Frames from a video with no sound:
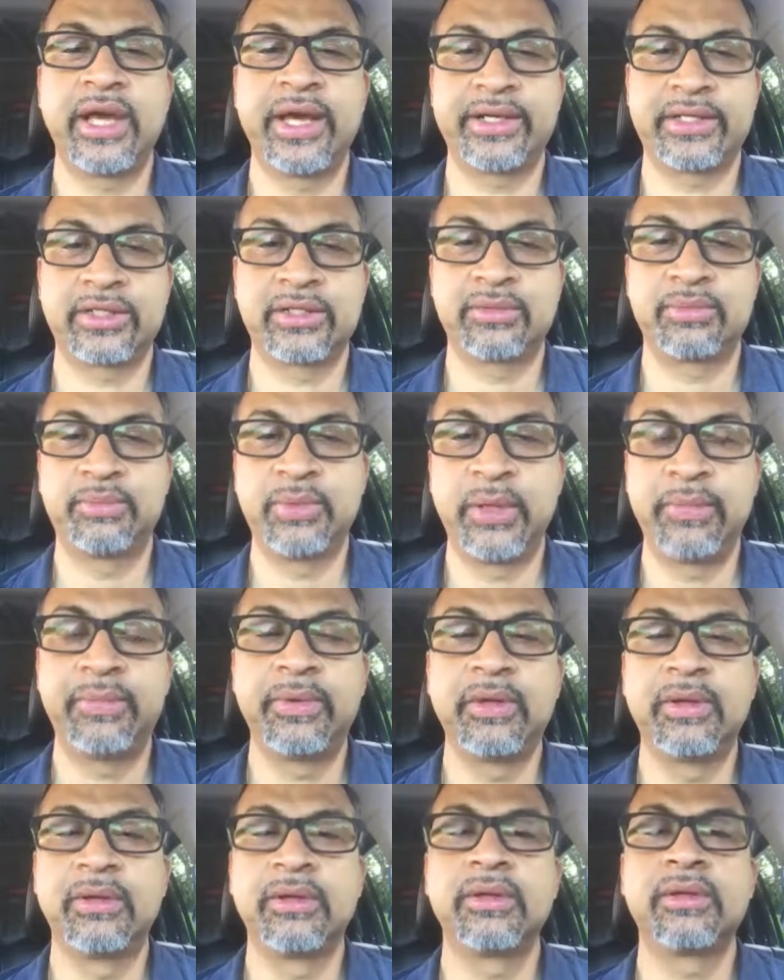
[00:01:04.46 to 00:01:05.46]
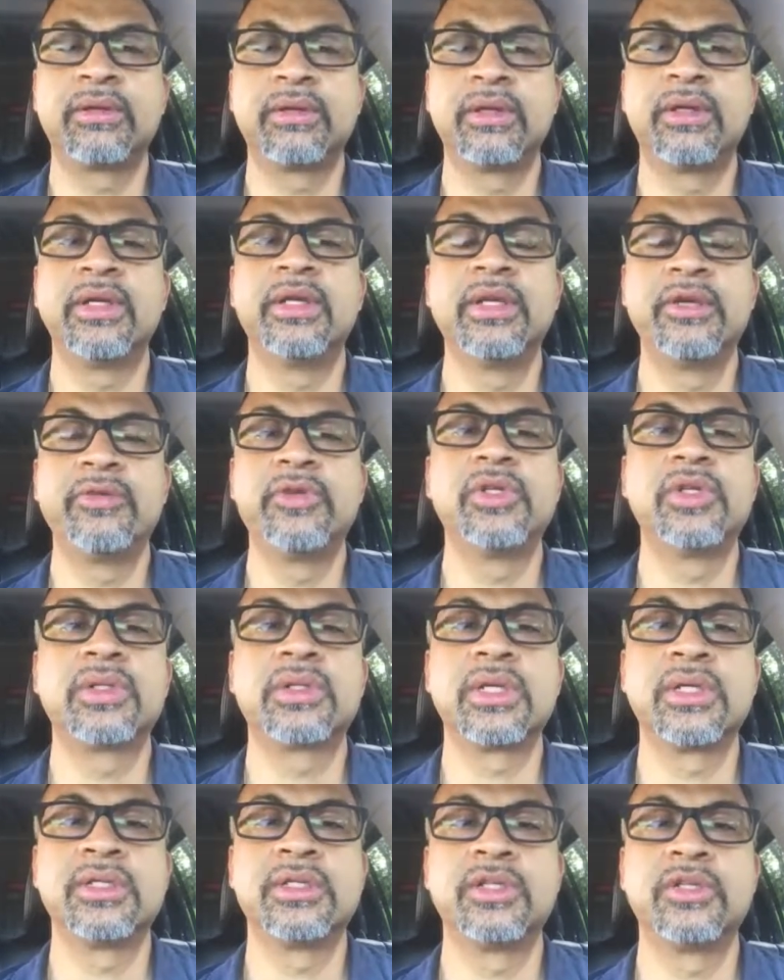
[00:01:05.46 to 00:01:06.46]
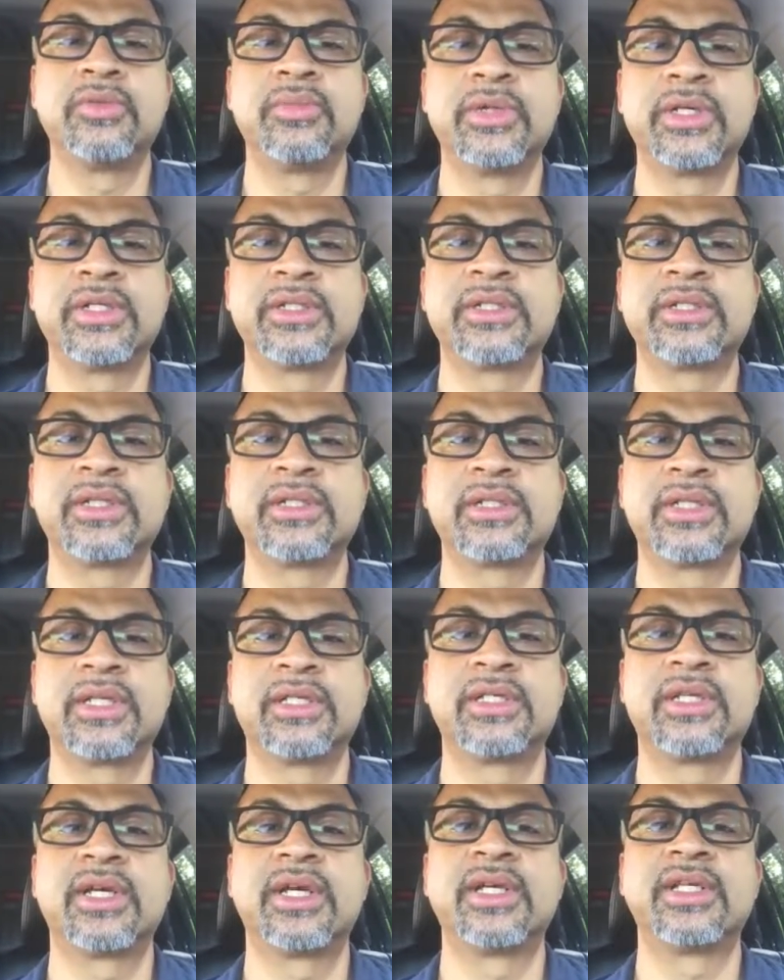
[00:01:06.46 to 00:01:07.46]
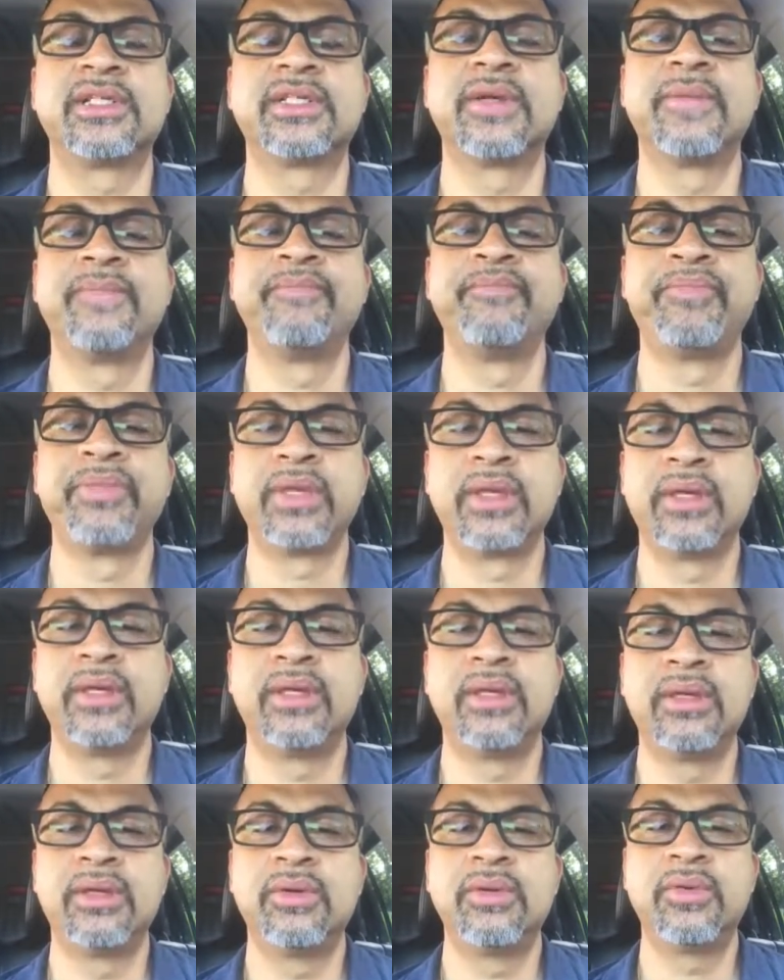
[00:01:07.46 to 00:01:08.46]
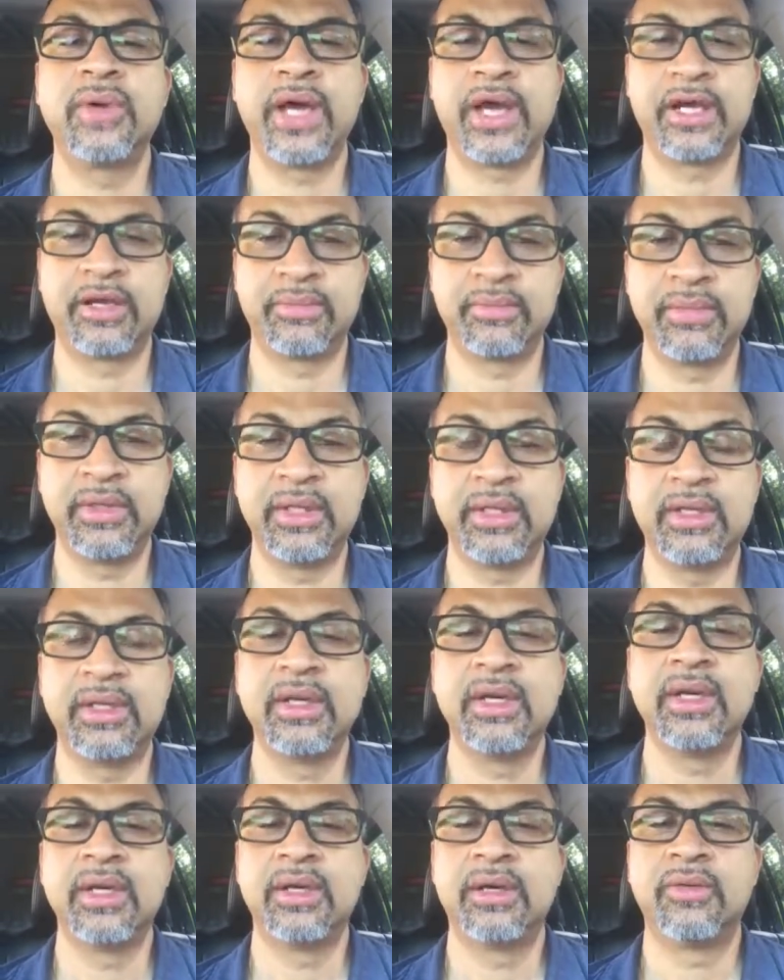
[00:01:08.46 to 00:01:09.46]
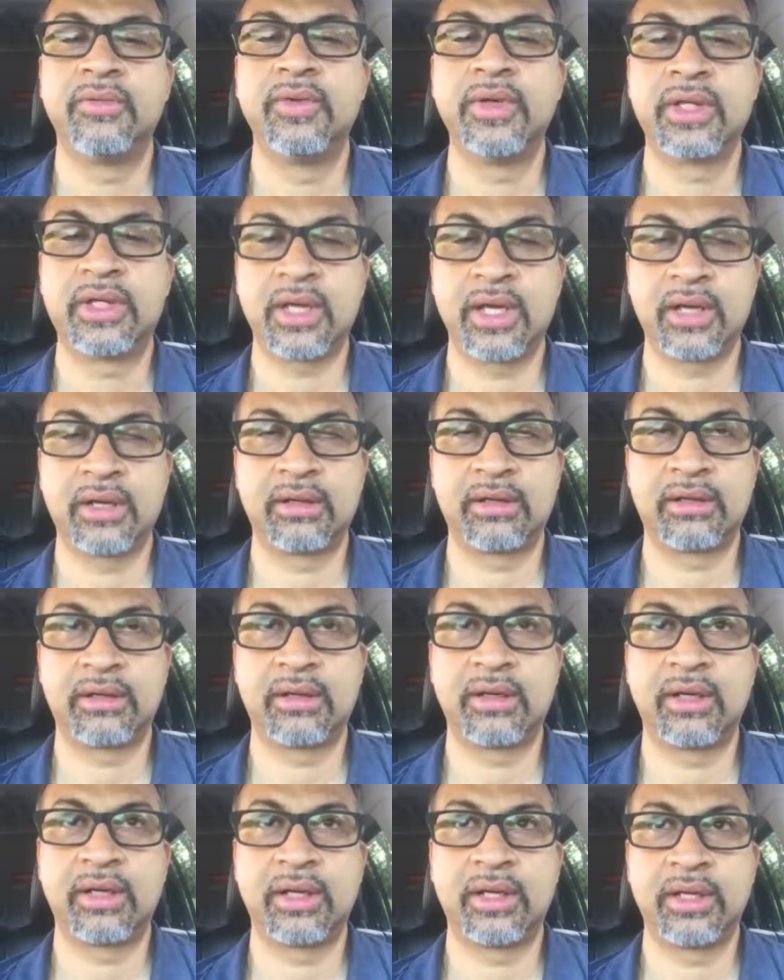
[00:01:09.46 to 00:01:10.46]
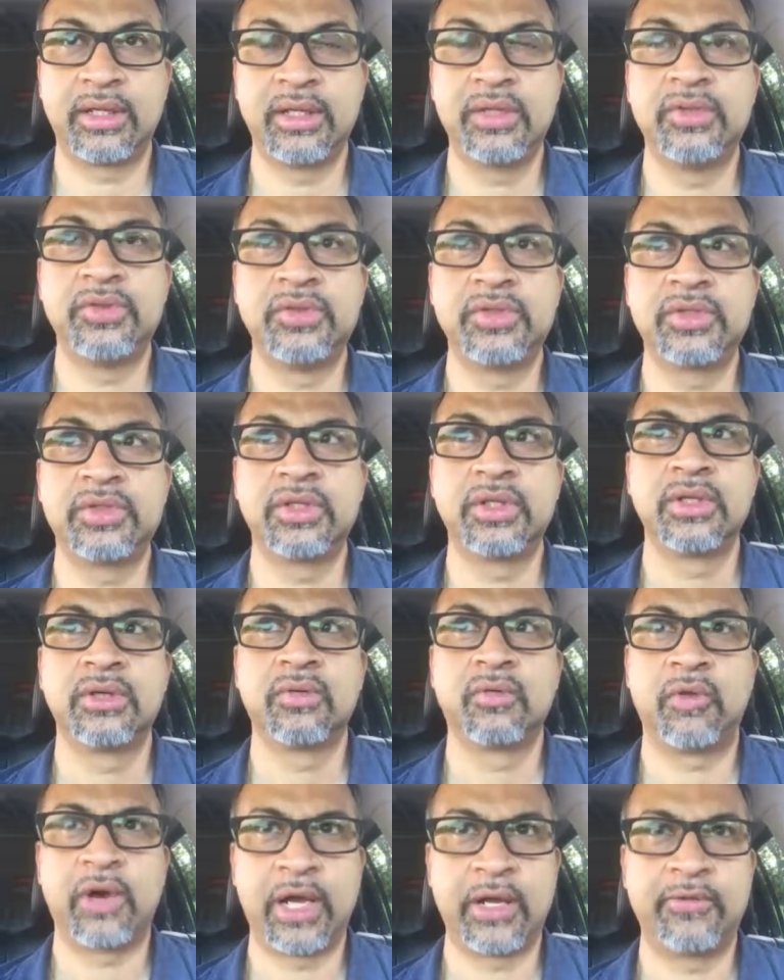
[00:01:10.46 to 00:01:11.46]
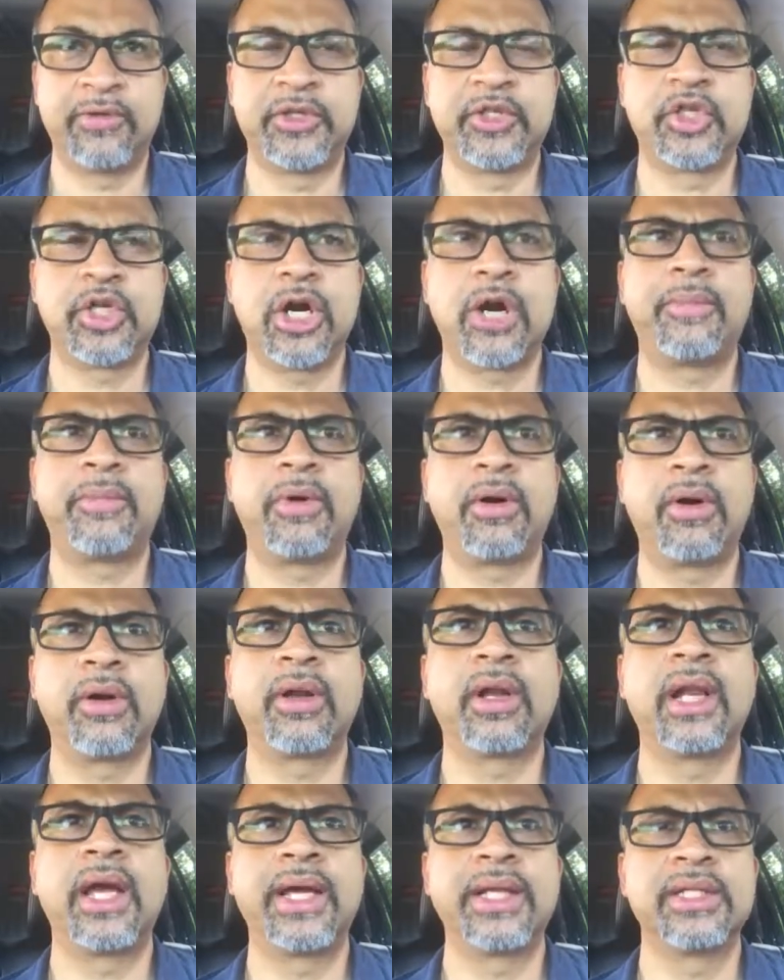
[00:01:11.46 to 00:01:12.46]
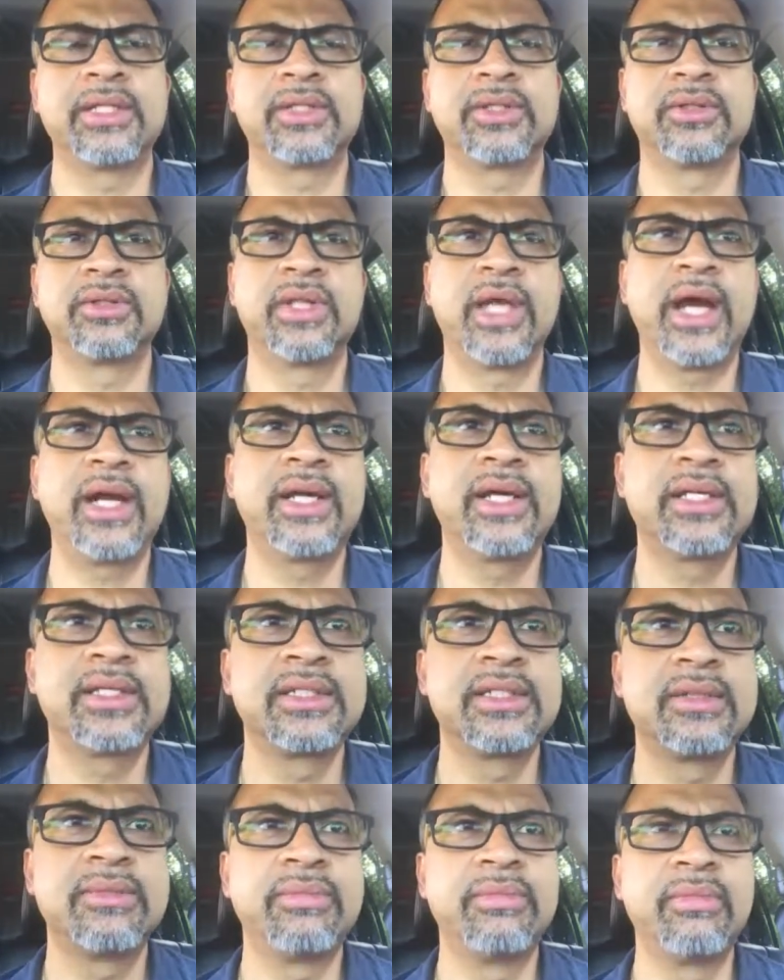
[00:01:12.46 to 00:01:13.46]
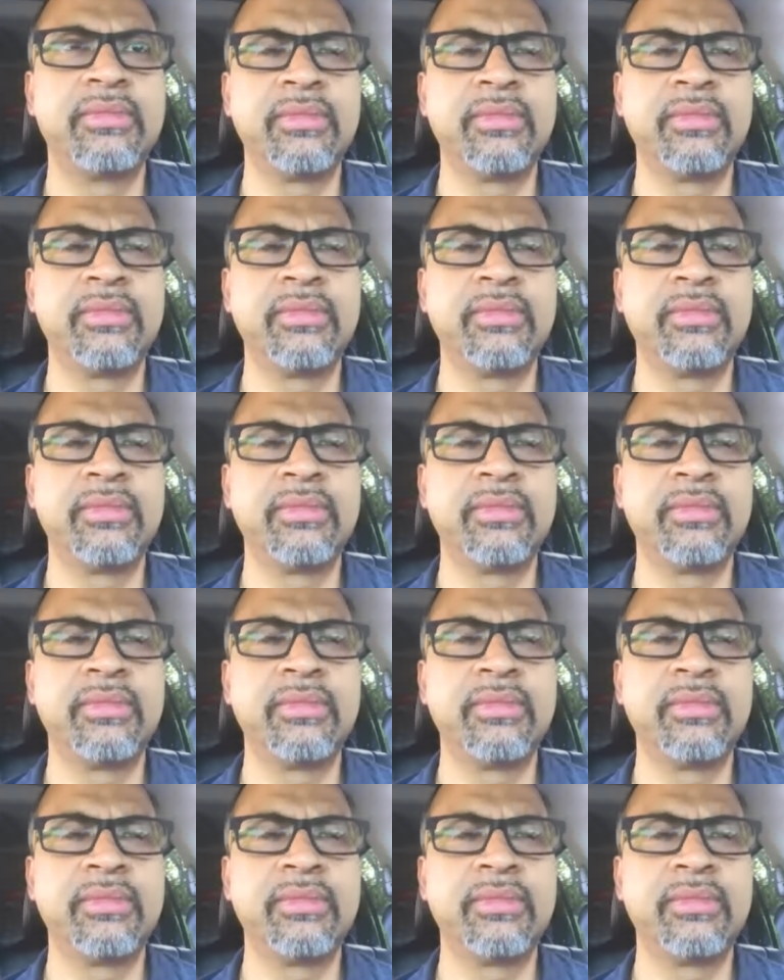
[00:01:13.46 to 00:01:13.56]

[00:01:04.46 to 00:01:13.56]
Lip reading: that people, individual consumers such as you and me, we can use while we shop online. So that has